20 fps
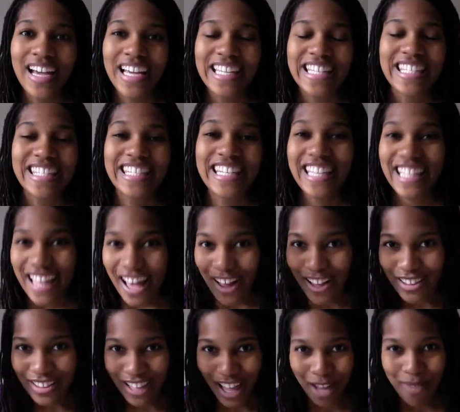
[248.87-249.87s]
see
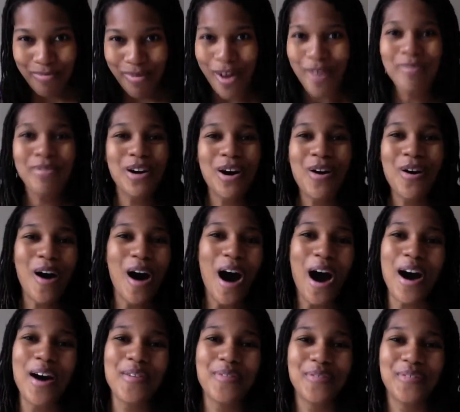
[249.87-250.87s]
that light bulb go
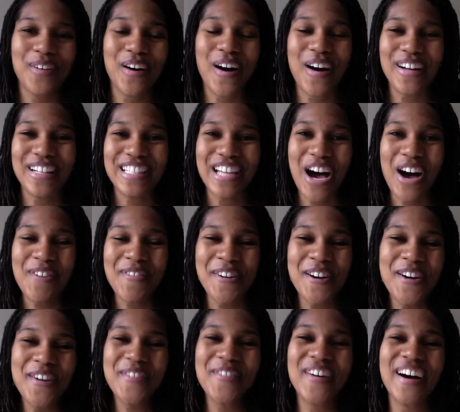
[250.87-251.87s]
off on
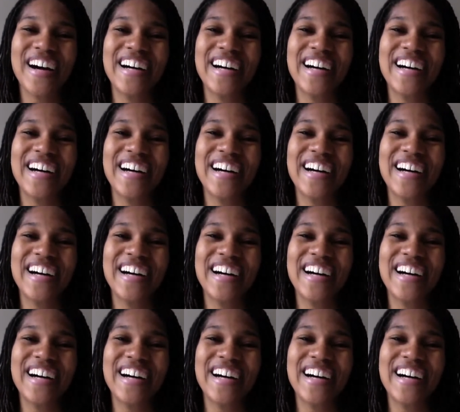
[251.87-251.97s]
top of